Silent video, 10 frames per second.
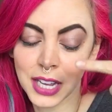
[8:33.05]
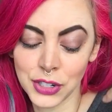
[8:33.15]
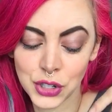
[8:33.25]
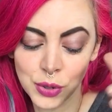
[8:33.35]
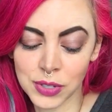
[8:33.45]
I
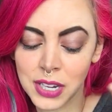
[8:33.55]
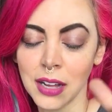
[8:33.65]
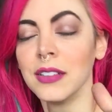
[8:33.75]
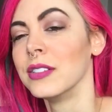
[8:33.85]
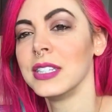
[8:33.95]
chose
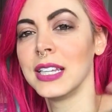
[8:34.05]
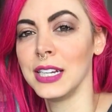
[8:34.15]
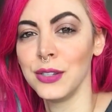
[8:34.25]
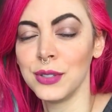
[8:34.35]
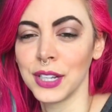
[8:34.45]
colors that I
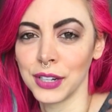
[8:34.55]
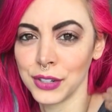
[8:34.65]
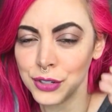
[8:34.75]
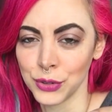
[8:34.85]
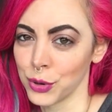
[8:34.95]
use on
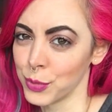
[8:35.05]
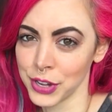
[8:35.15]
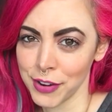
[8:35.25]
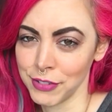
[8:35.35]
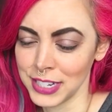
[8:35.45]
a
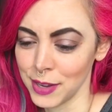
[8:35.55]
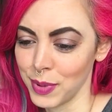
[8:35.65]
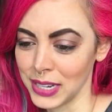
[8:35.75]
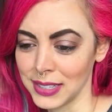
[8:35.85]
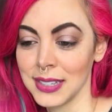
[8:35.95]
normal everyday
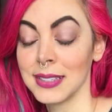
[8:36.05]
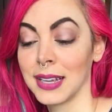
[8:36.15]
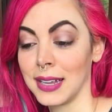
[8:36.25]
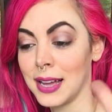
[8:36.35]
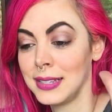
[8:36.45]
basis.
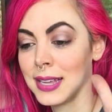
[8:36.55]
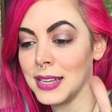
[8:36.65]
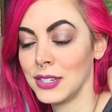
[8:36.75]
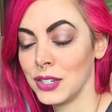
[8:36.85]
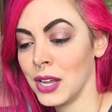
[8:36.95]
I, I
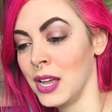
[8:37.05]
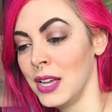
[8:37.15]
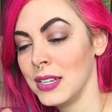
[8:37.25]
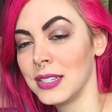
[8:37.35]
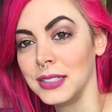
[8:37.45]
tend
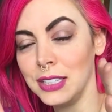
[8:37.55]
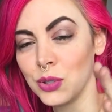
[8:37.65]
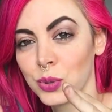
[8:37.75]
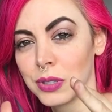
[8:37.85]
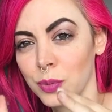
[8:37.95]
to lean
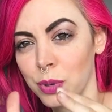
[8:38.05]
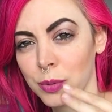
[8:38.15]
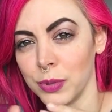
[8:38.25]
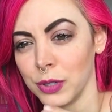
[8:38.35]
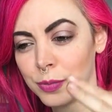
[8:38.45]
toward the
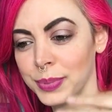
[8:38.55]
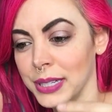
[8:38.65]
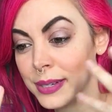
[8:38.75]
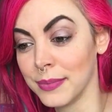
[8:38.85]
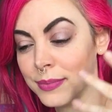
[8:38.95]
purple,
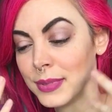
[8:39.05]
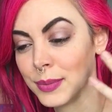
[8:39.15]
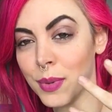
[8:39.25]
plums,